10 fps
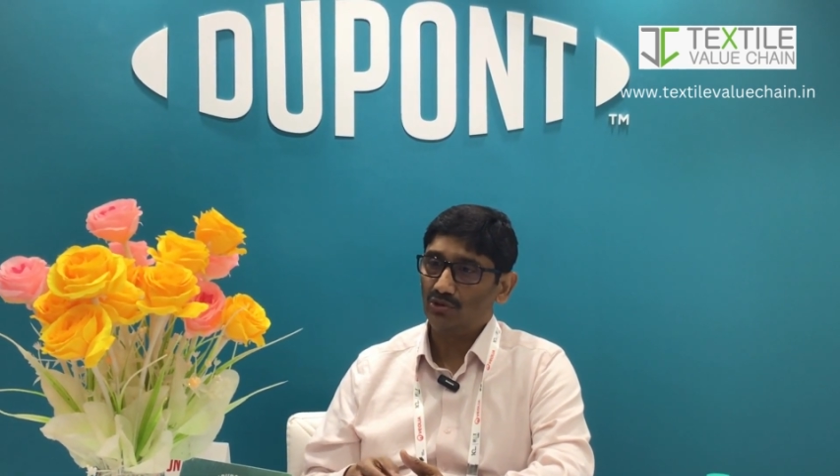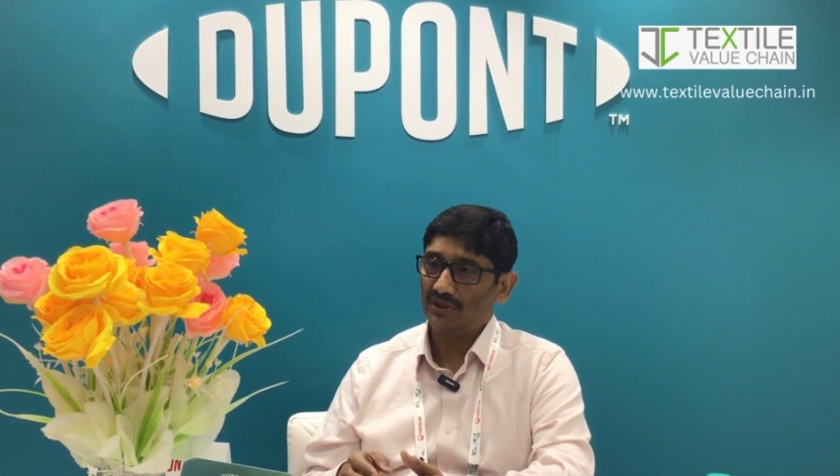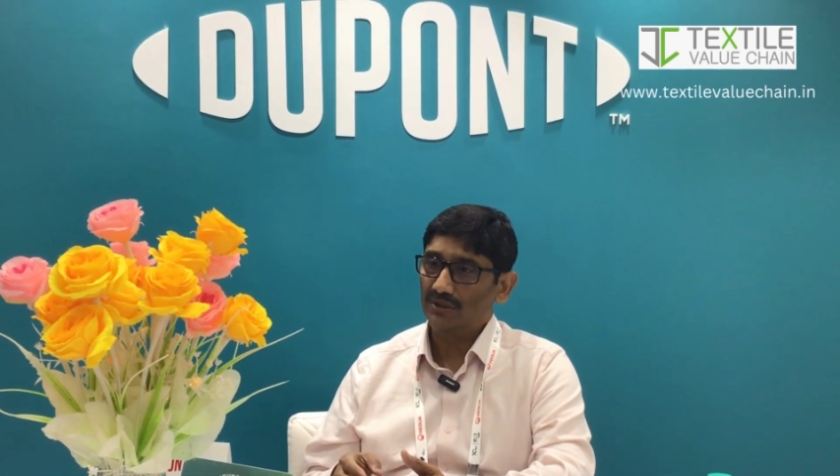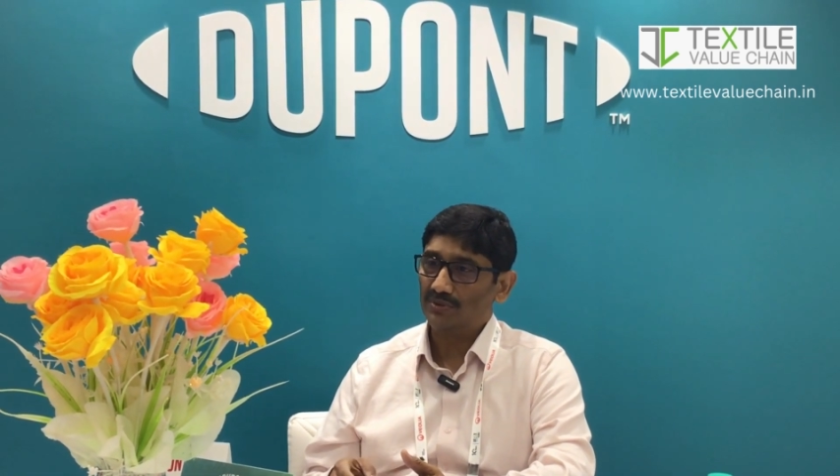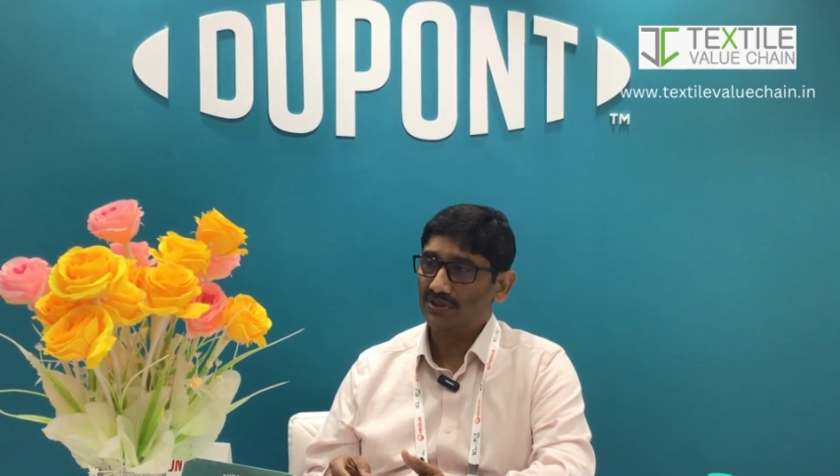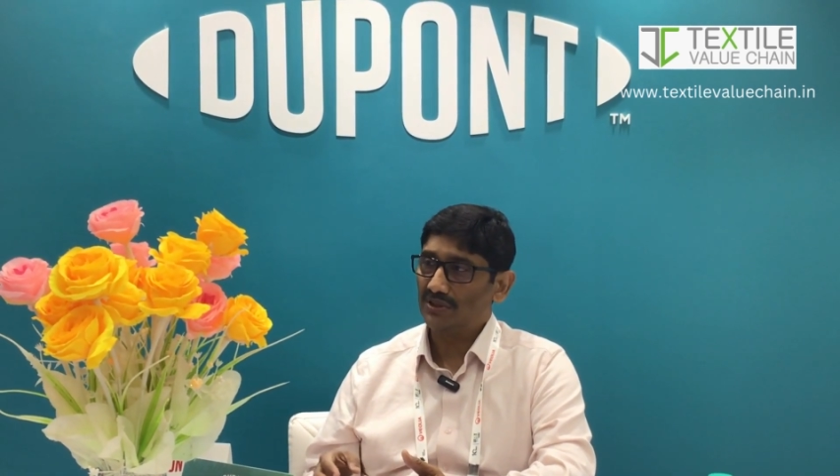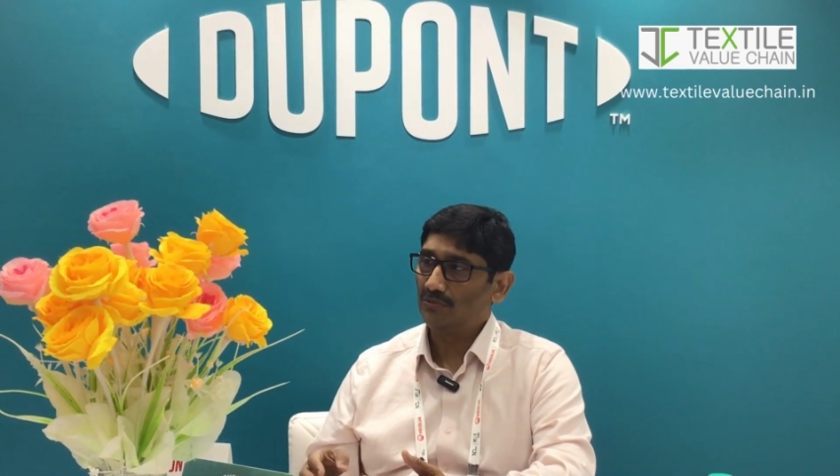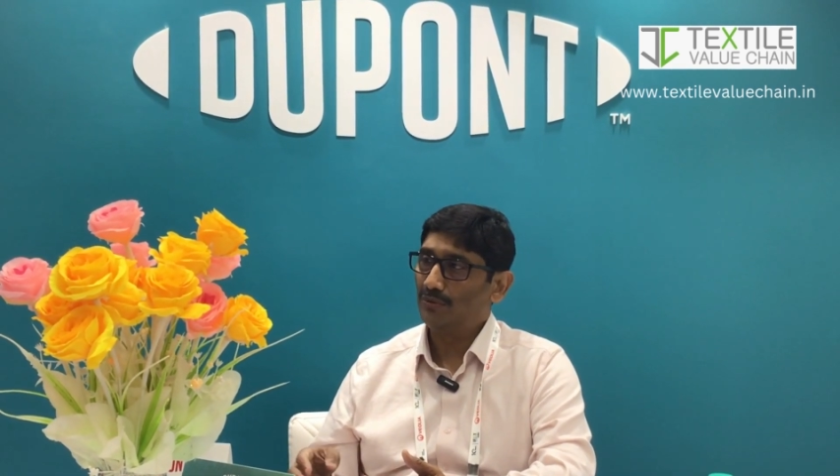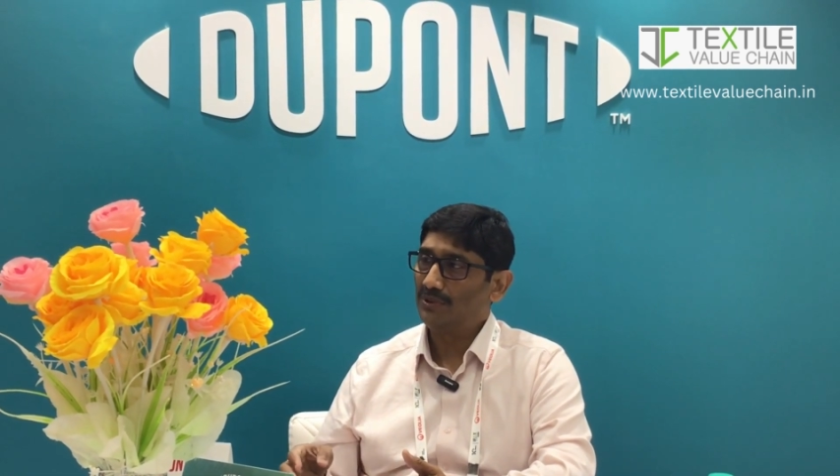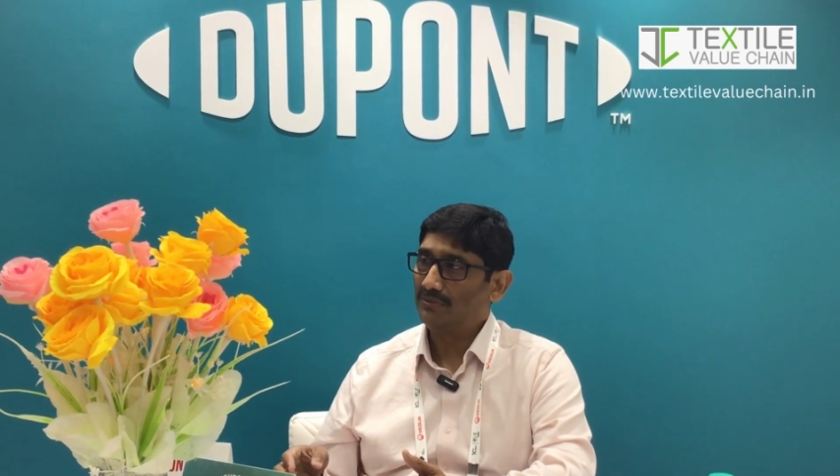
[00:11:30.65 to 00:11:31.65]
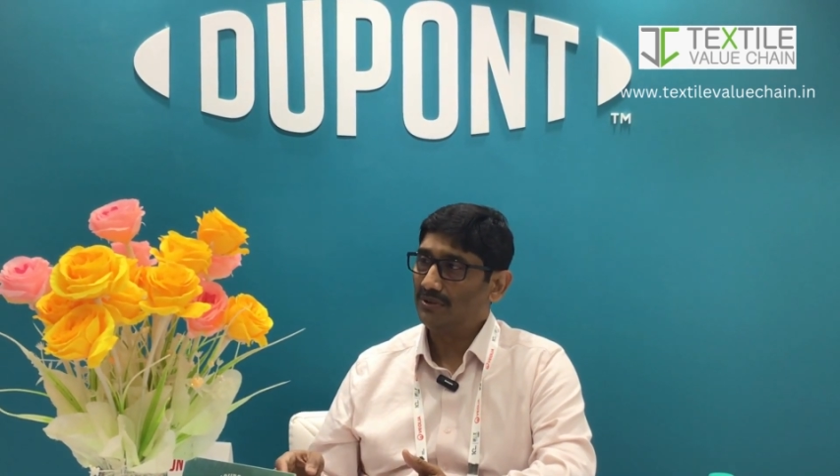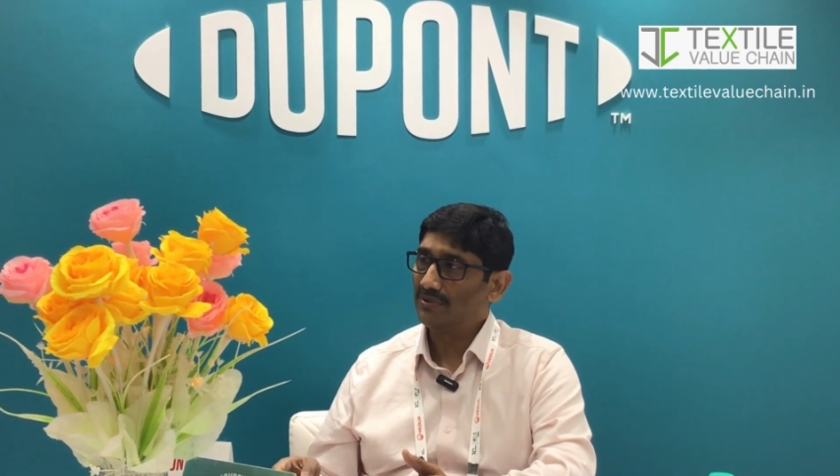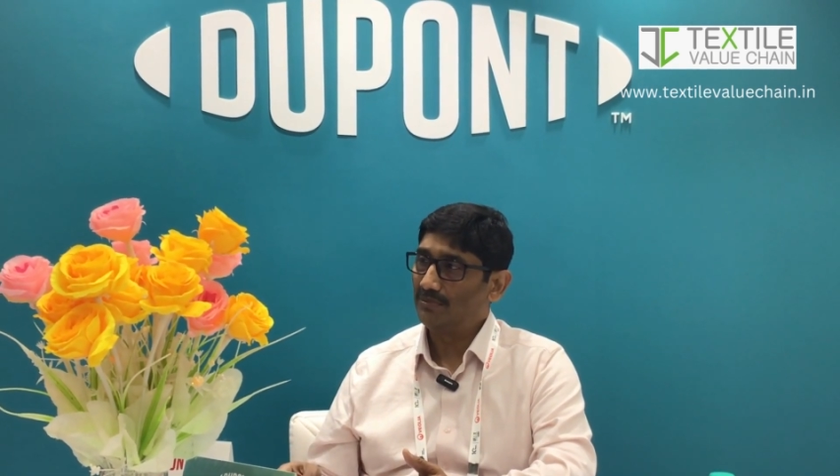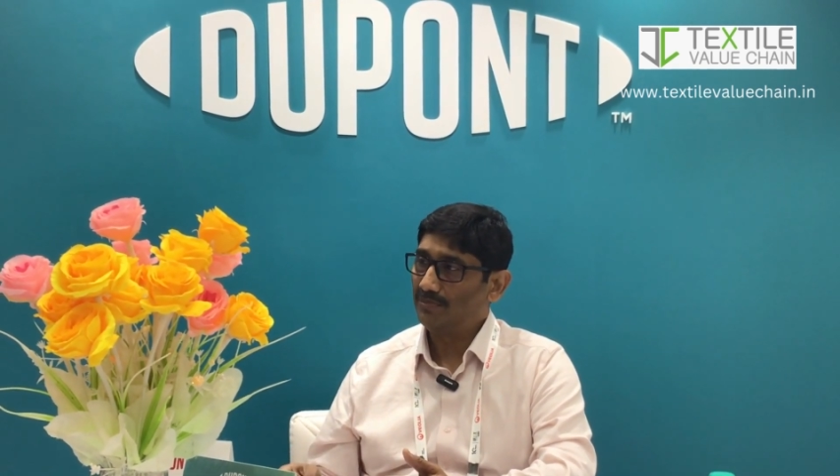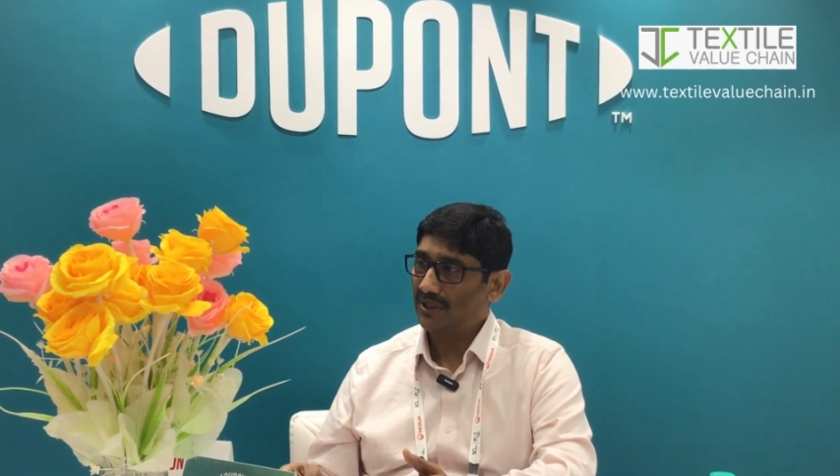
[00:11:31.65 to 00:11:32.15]
to 20% more premium
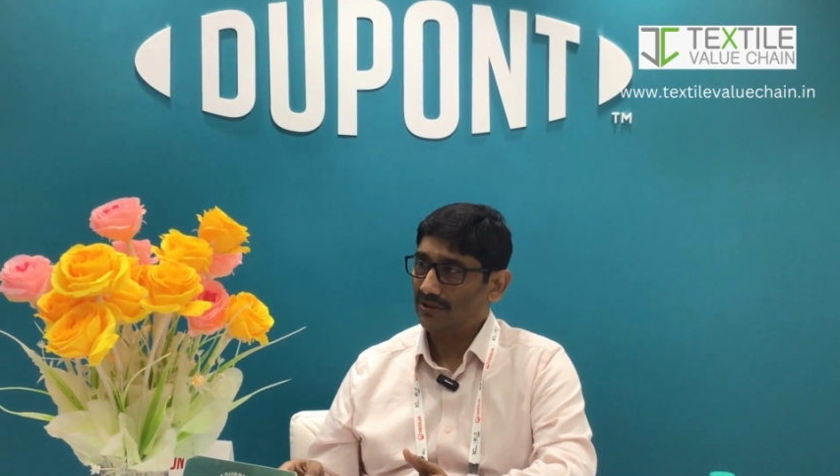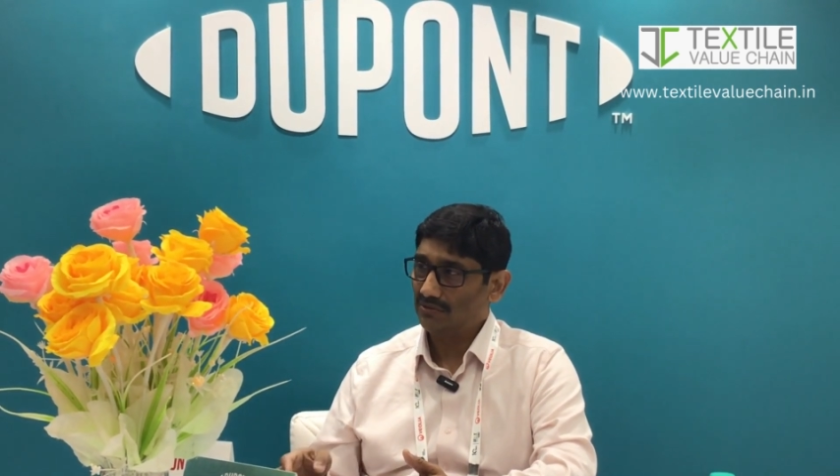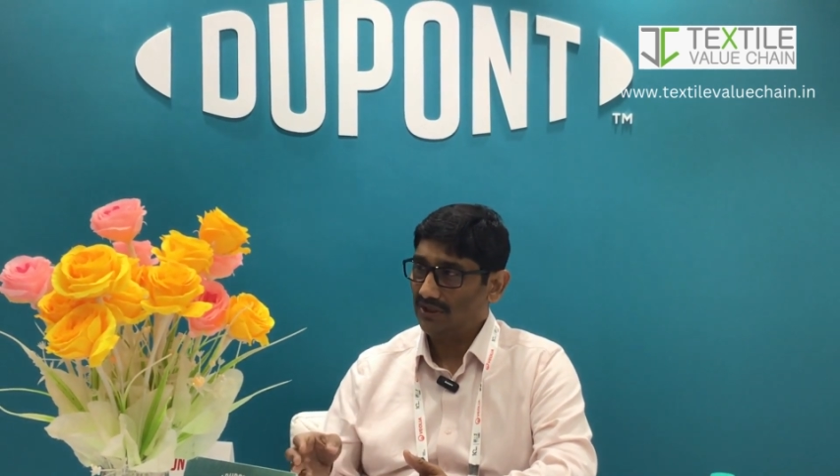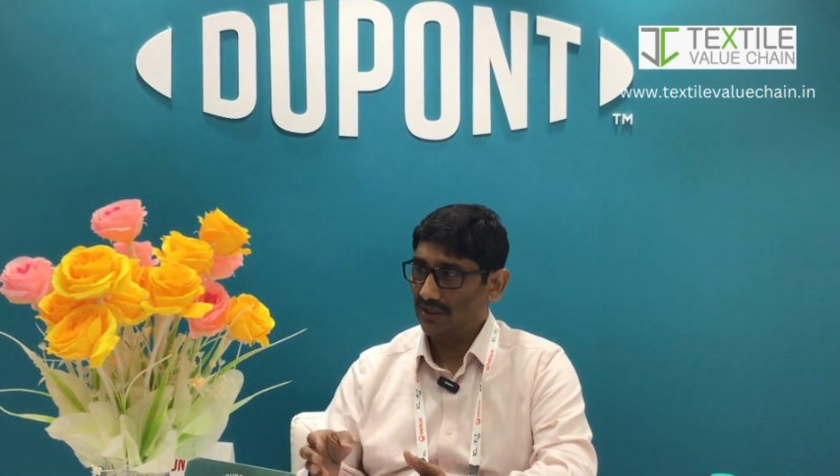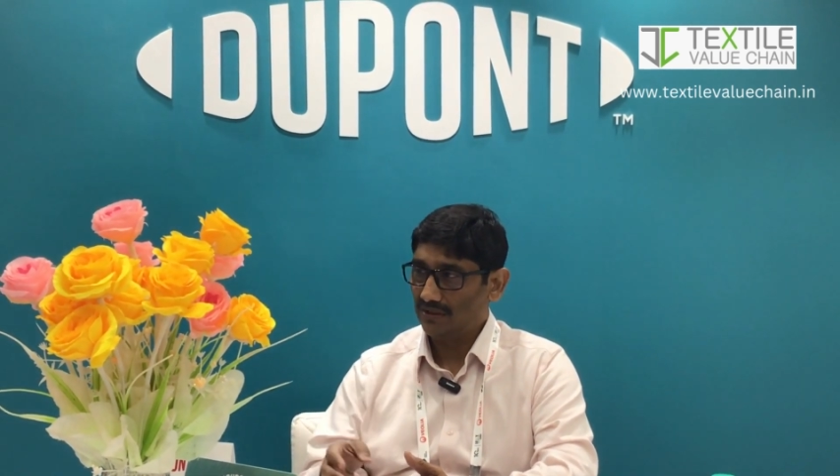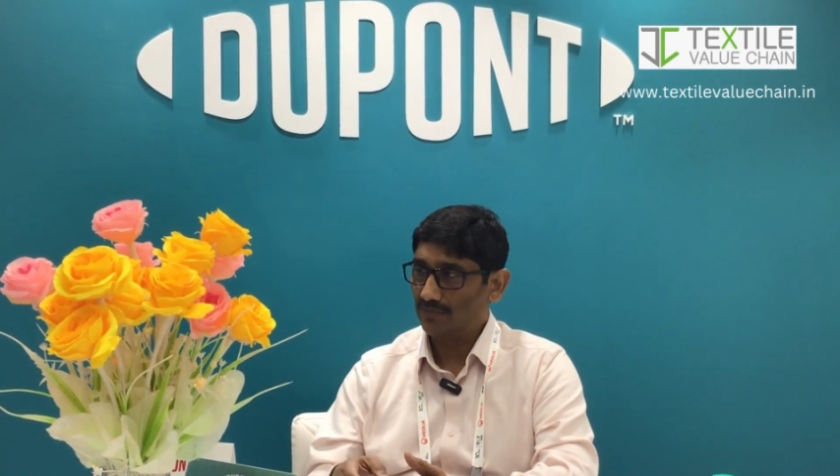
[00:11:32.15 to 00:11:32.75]
compared to the other